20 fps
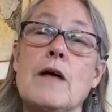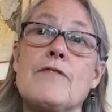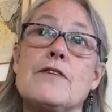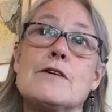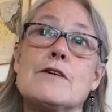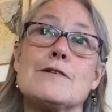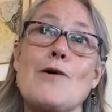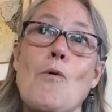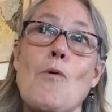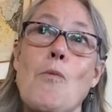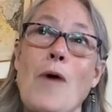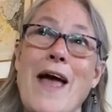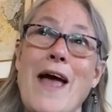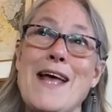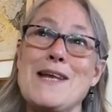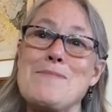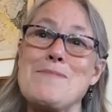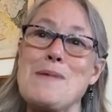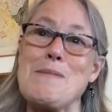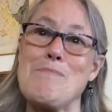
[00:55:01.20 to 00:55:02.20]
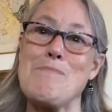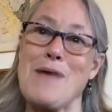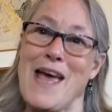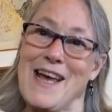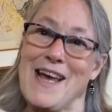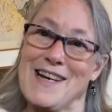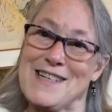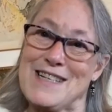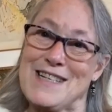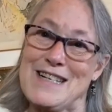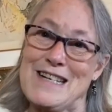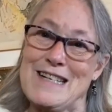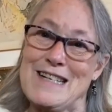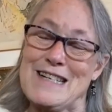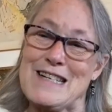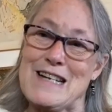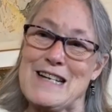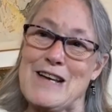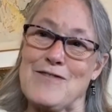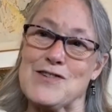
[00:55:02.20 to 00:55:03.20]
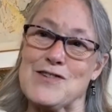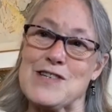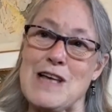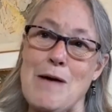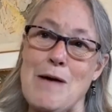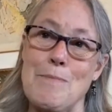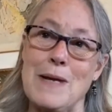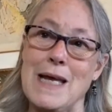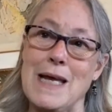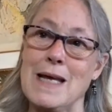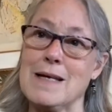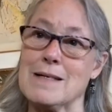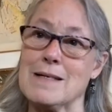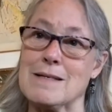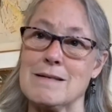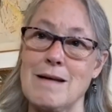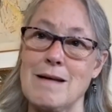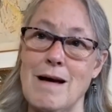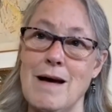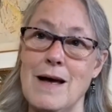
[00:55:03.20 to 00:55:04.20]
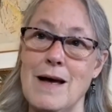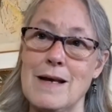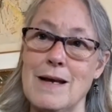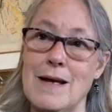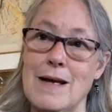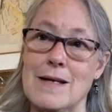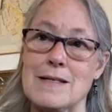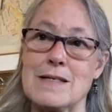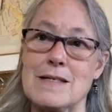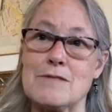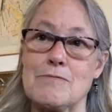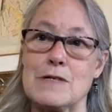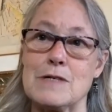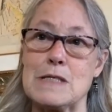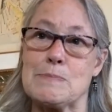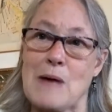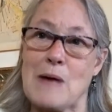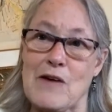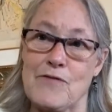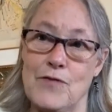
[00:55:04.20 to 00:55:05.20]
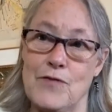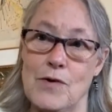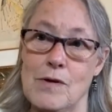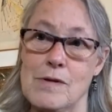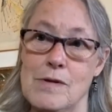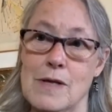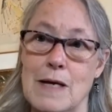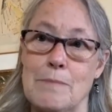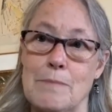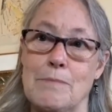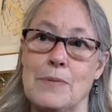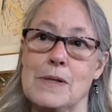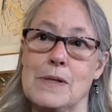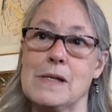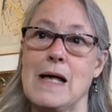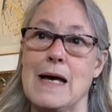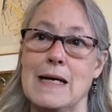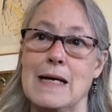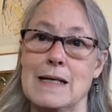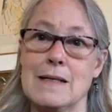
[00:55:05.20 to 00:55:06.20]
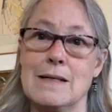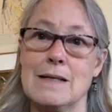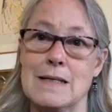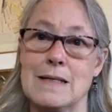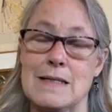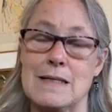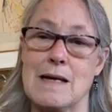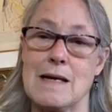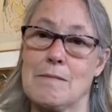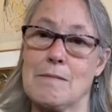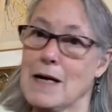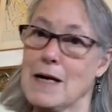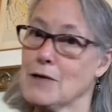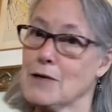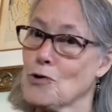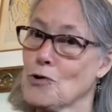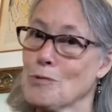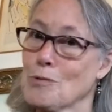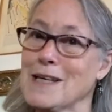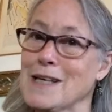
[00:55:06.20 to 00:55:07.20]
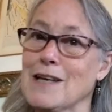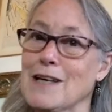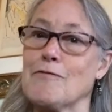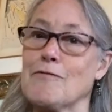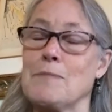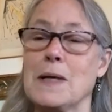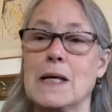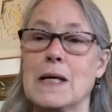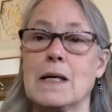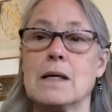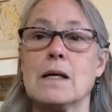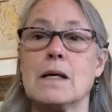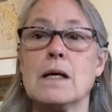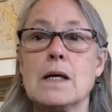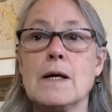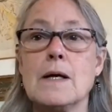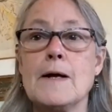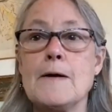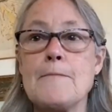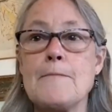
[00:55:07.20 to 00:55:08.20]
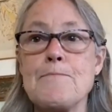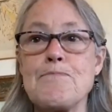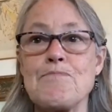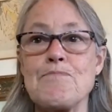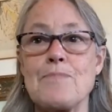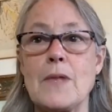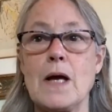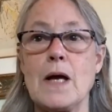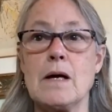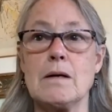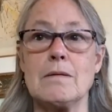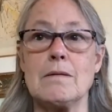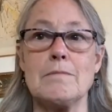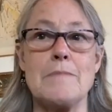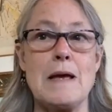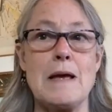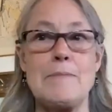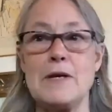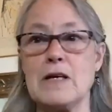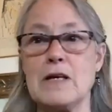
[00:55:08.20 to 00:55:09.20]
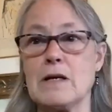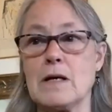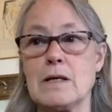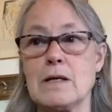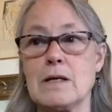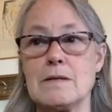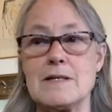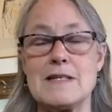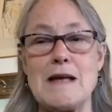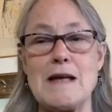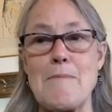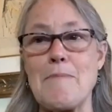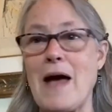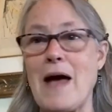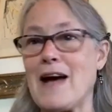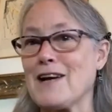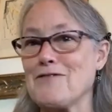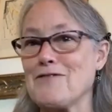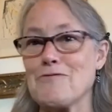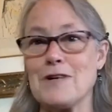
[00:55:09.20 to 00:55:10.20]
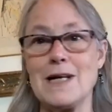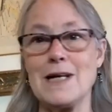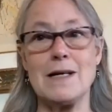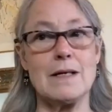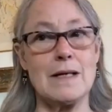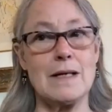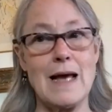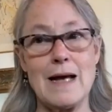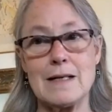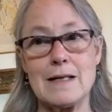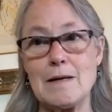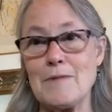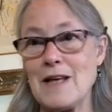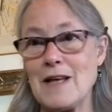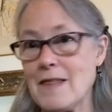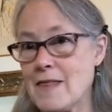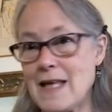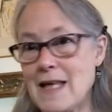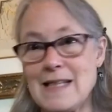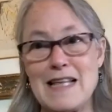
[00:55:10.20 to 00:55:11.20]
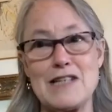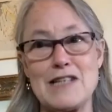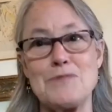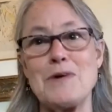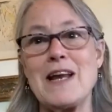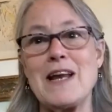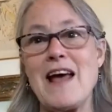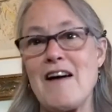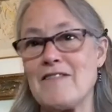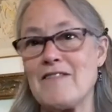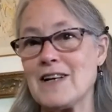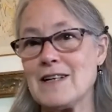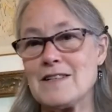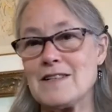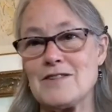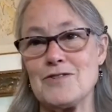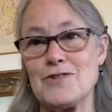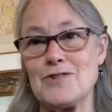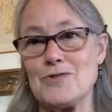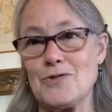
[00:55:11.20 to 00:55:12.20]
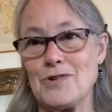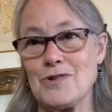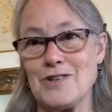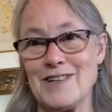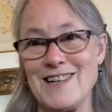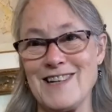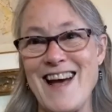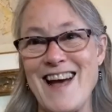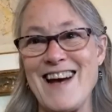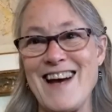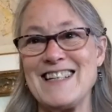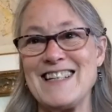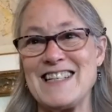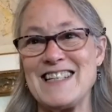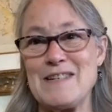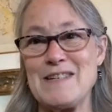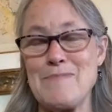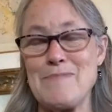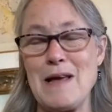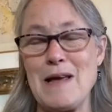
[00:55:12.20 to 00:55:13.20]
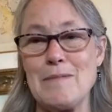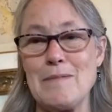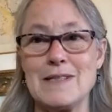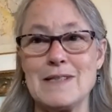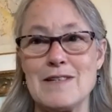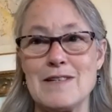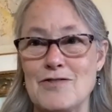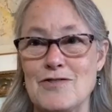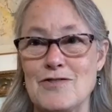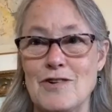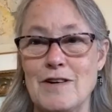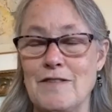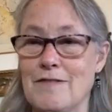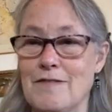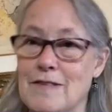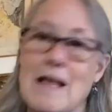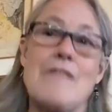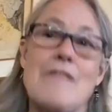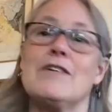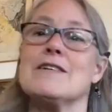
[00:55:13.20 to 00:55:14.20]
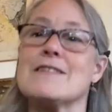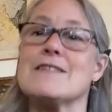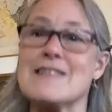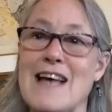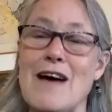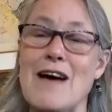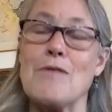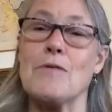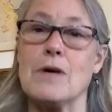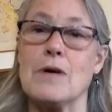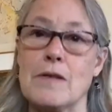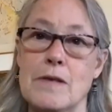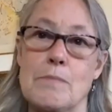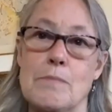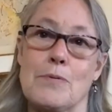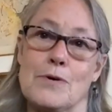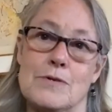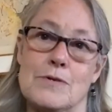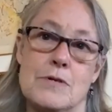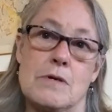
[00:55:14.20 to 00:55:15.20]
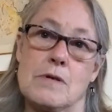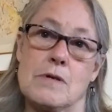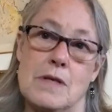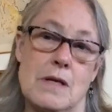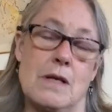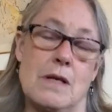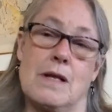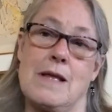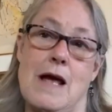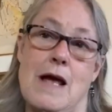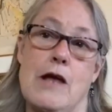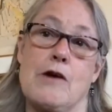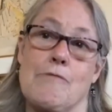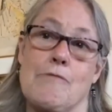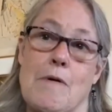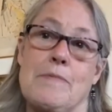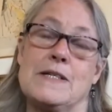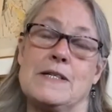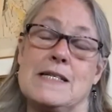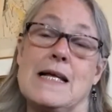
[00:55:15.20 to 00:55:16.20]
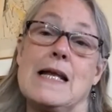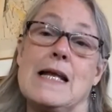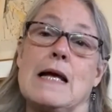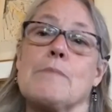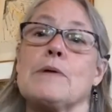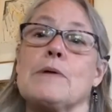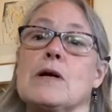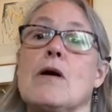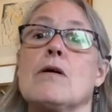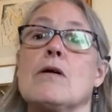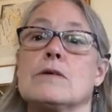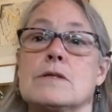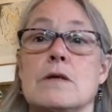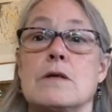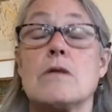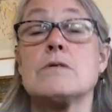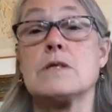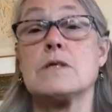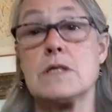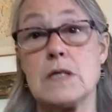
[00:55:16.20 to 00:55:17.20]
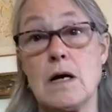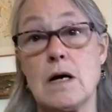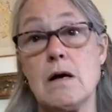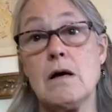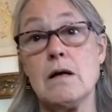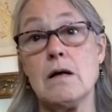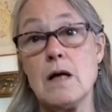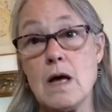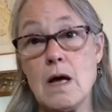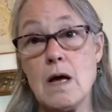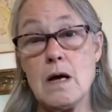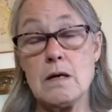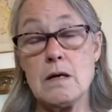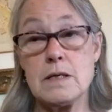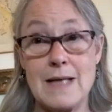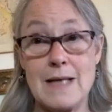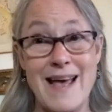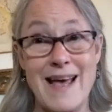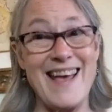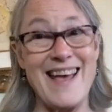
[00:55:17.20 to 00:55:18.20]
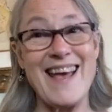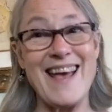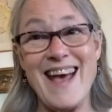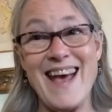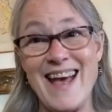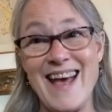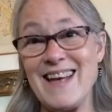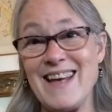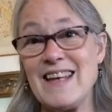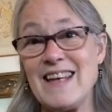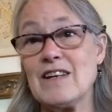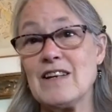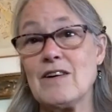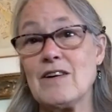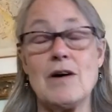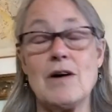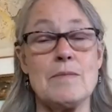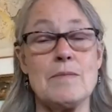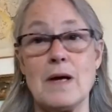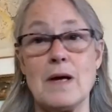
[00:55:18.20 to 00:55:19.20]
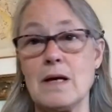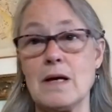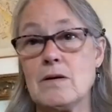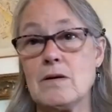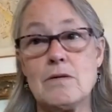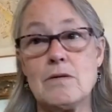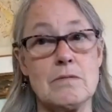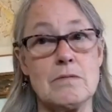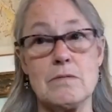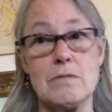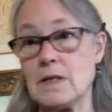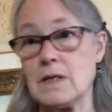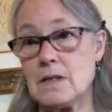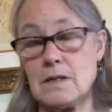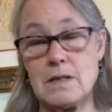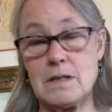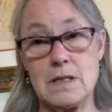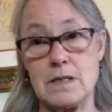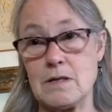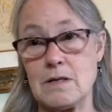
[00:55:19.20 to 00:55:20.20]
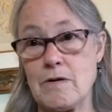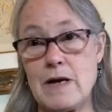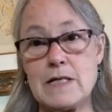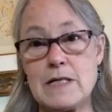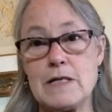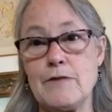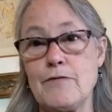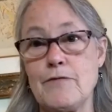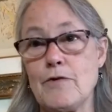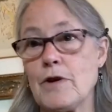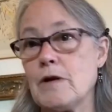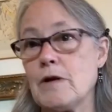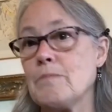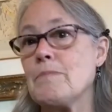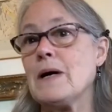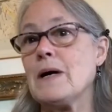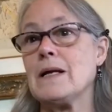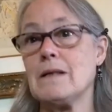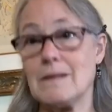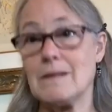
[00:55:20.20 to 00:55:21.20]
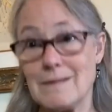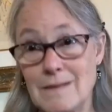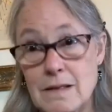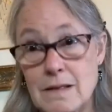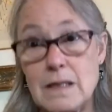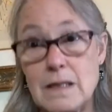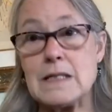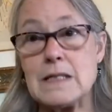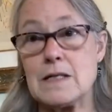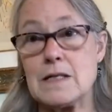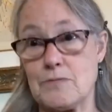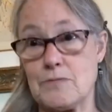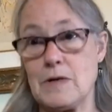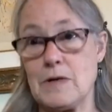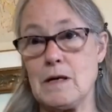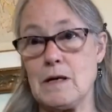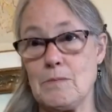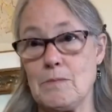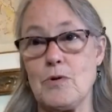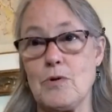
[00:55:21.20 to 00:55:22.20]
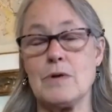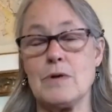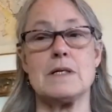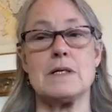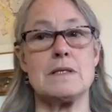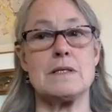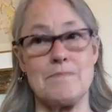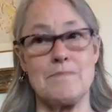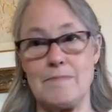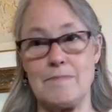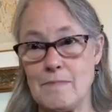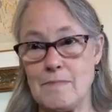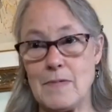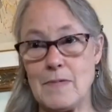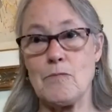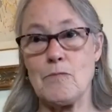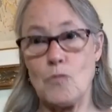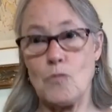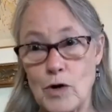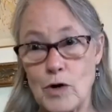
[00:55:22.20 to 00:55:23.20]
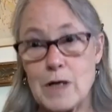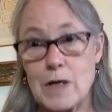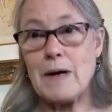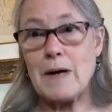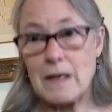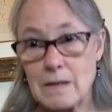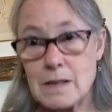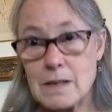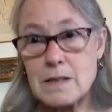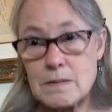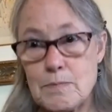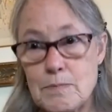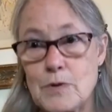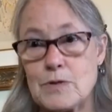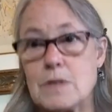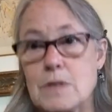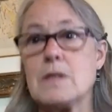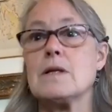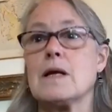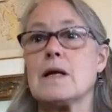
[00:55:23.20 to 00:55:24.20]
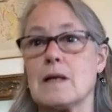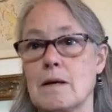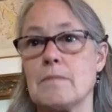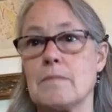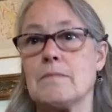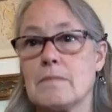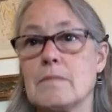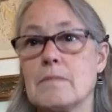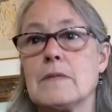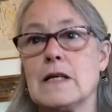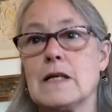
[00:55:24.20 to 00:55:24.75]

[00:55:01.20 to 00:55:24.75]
if there's a way to be patient, if somebody is not as respectful and polite as they might normally have been, maybe you can step back and reconnect. I mean, I think that's what advocates are so good at, is to be able to sort of level set with the person that you're representing, but also still say, hey, I know it's crazy for you, but this is really important. I'm worried about this person that I'm,